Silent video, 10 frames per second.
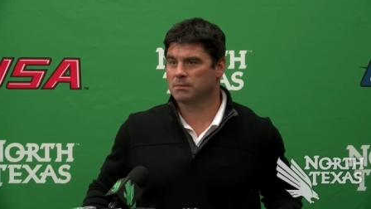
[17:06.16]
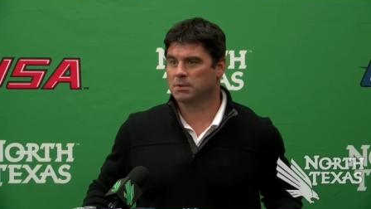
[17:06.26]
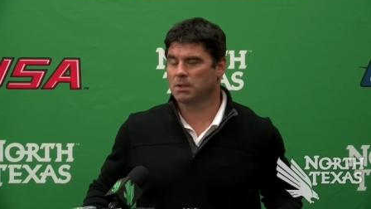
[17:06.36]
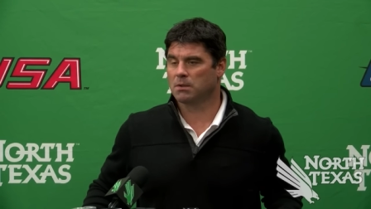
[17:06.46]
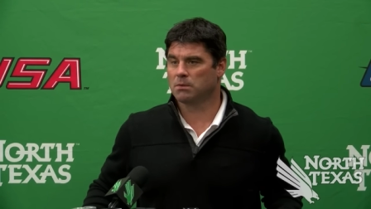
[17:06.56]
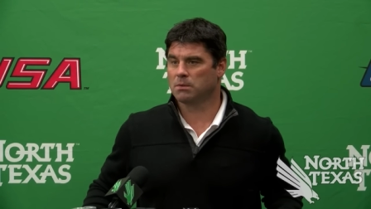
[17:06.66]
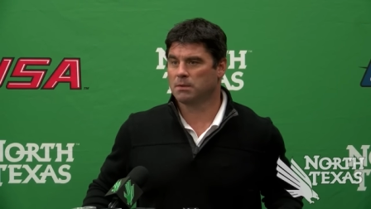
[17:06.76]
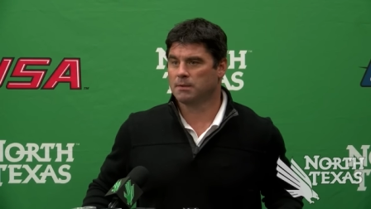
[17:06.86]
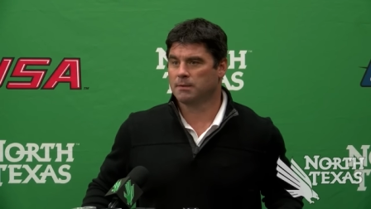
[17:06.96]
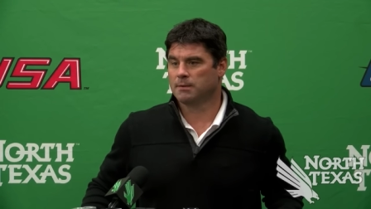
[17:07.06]
So,
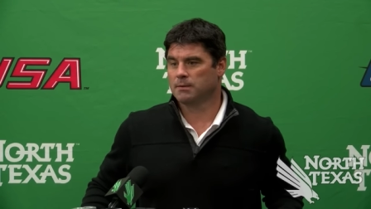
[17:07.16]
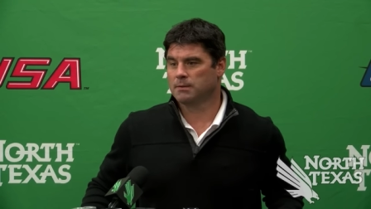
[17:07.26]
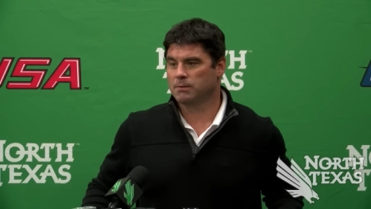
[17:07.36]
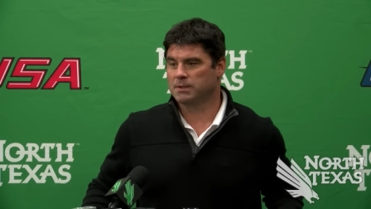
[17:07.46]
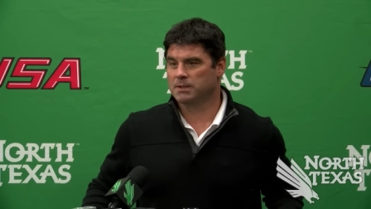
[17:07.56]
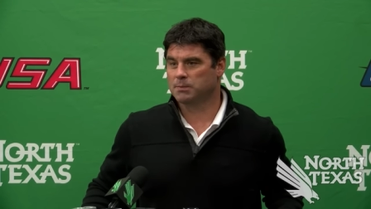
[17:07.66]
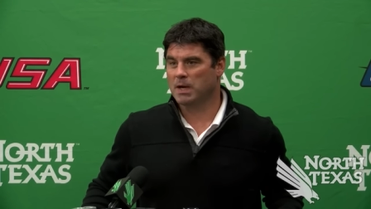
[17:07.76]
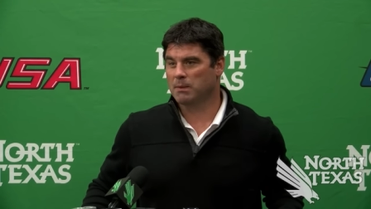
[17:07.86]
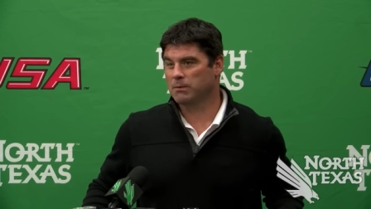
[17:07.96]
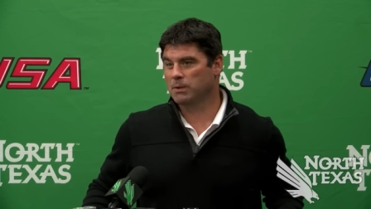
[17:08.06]
which is
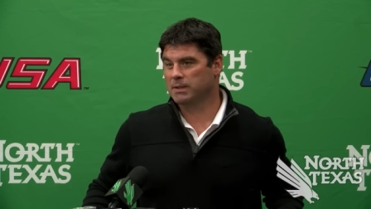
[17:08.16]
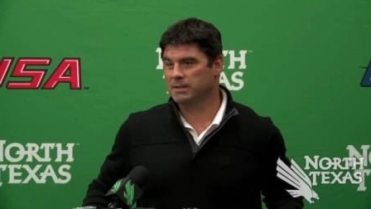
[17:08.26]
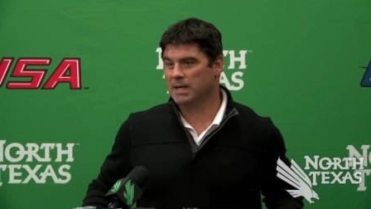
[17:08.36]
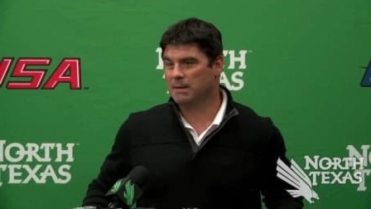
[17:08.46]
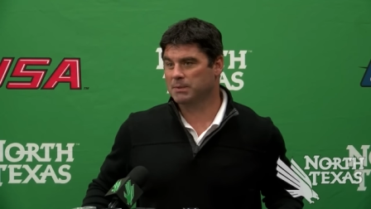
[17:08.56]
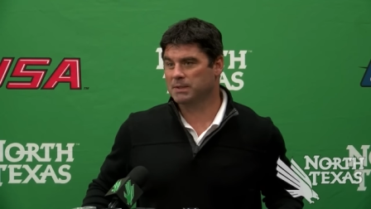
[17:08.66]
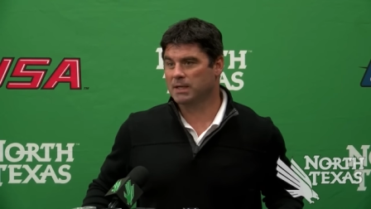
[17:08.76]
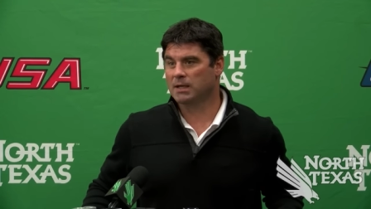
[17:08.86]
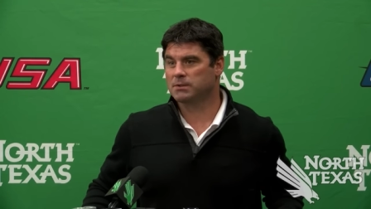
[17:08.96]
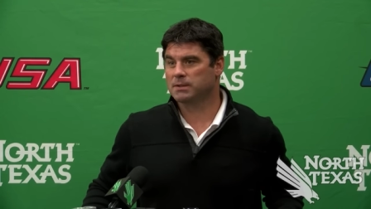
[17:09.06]
probably one of the top in the
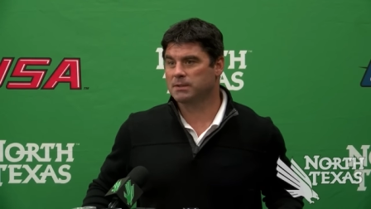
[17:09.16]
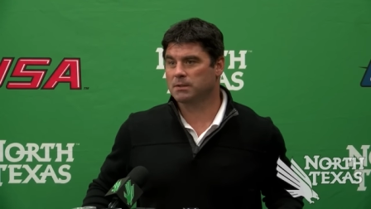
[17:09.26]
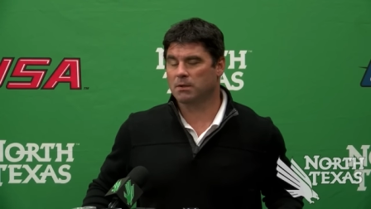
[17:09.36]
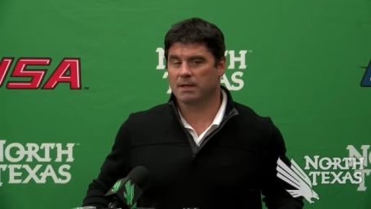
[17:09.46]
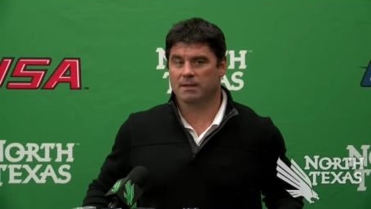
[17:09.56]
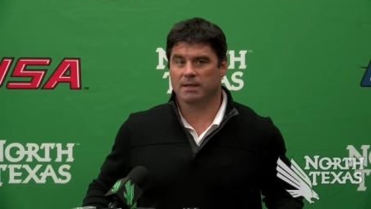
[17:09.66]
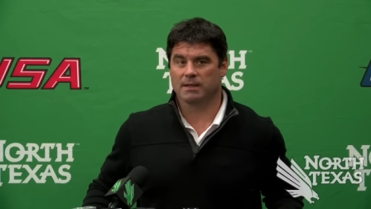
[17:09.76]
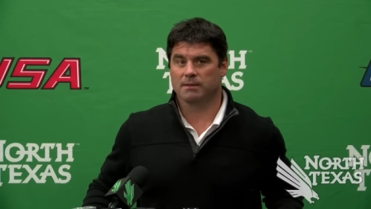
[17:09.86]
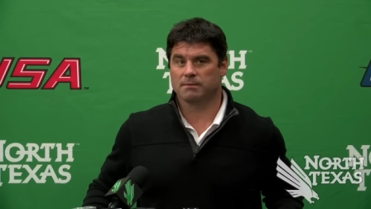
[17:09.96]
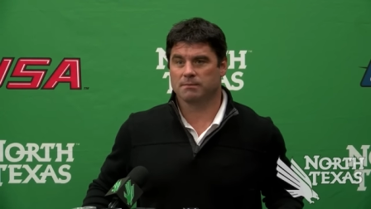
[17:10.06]
country. So I
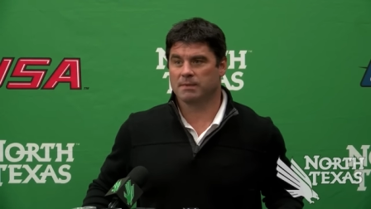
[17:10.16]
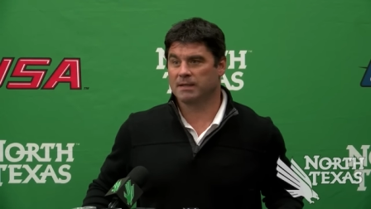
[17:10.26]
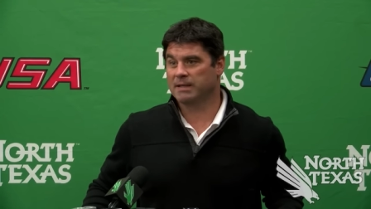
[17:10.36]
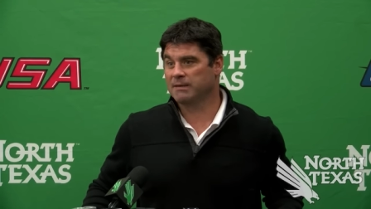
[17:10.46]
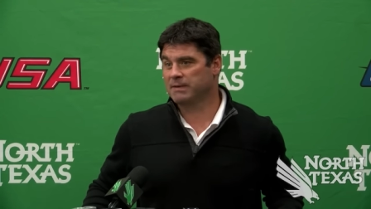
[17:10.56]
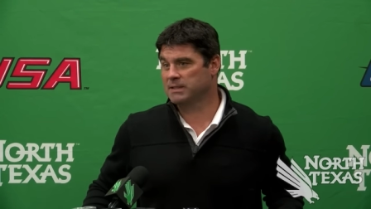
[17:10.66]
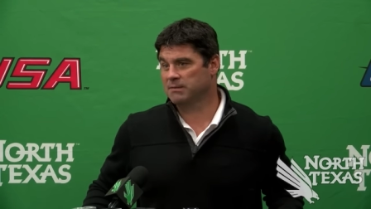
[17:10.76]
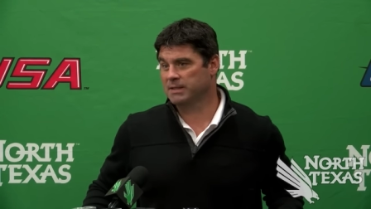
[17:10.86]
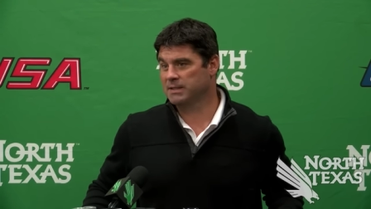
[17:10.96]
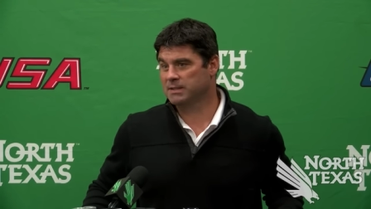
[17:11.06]
think and
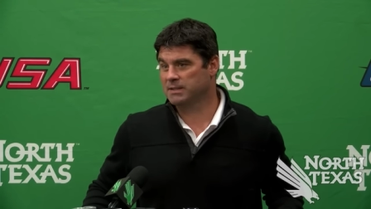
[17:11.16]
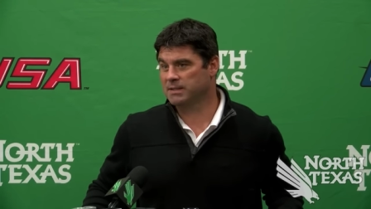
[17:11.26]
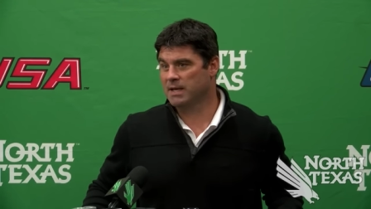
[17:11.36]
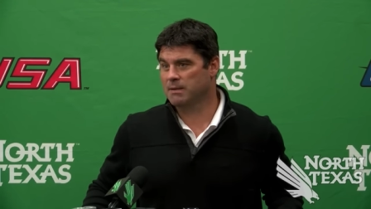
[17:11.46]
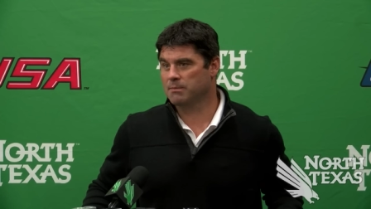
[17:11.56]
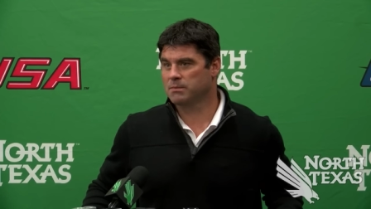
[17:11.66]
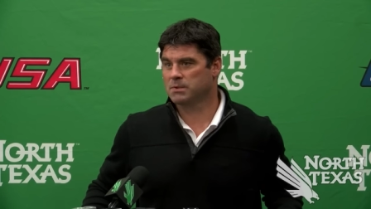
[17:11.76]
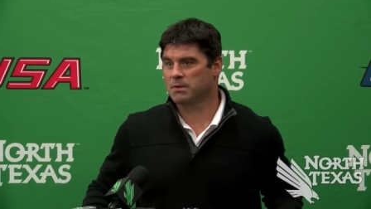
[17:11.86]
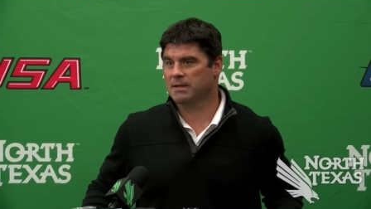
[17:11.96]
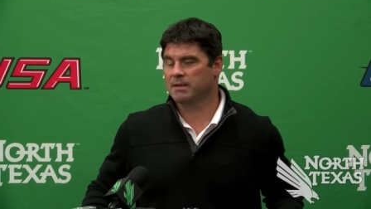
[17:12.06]
defensively it's the same.
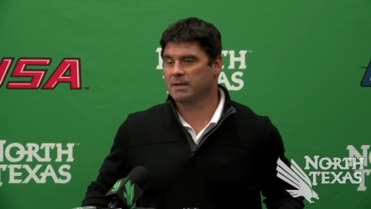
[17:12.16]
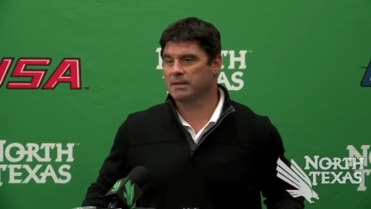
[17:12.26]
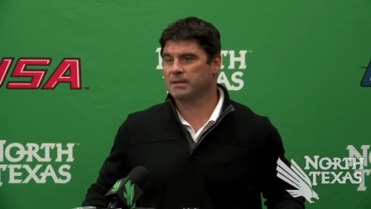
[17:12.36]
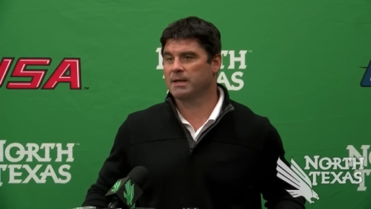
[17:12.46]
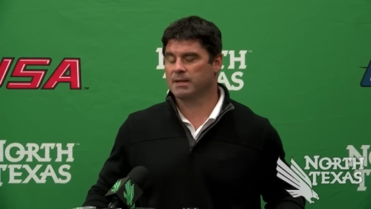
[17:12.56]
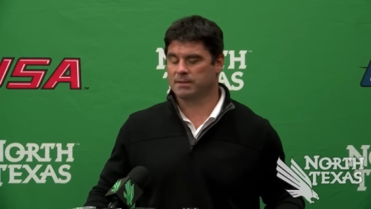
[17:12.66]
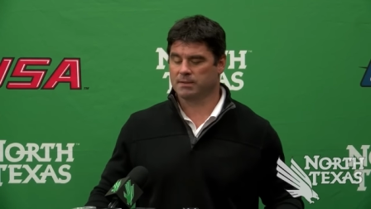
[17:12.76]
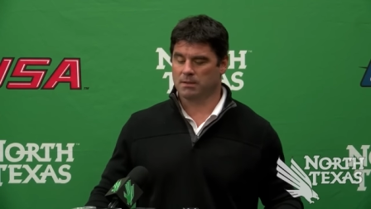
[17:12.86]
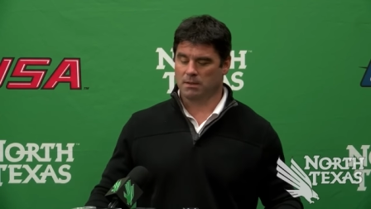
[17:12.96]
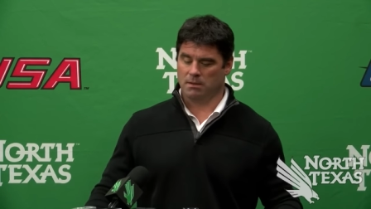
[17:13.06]
So I think it
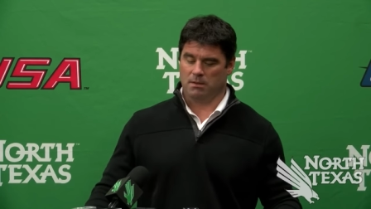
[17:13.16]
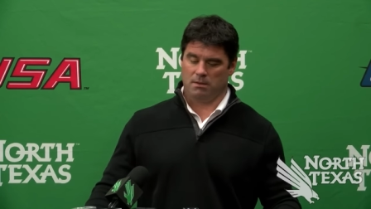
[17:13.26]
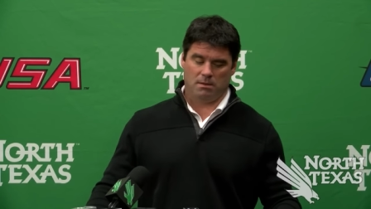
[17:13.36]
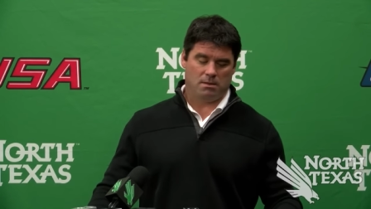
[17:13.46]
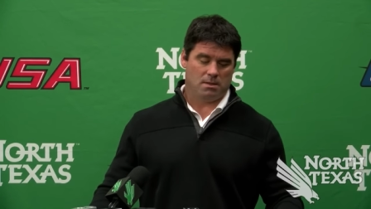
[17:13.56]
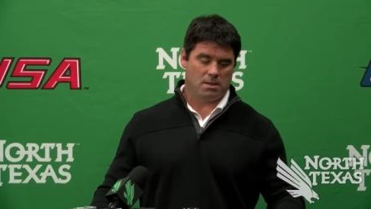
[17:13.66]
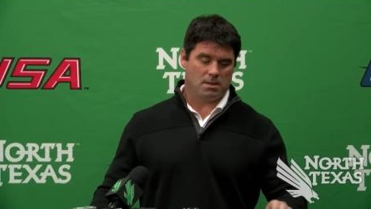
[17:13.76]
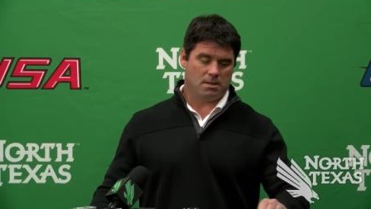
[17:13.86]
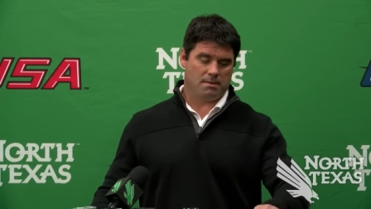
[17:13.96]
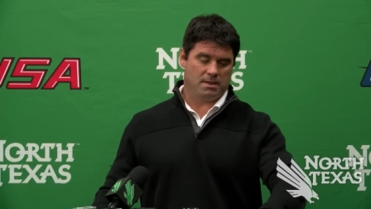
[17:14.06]
takes
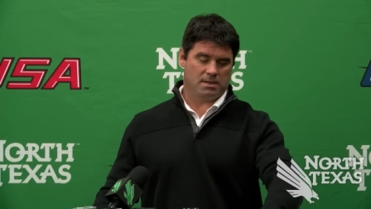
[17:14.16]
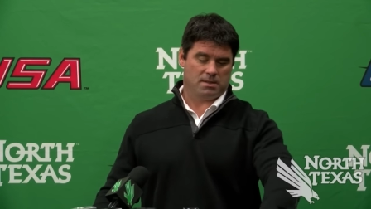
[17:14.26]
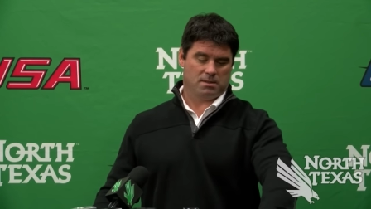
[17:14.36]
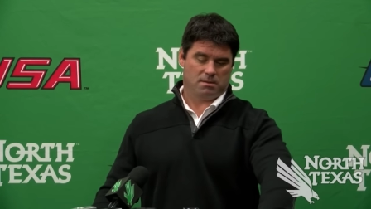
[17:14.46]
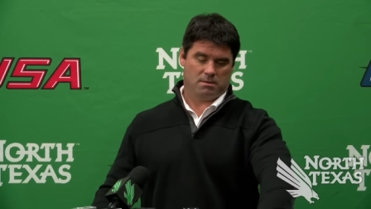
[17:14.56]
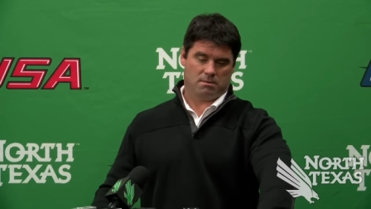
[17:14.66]
uh, is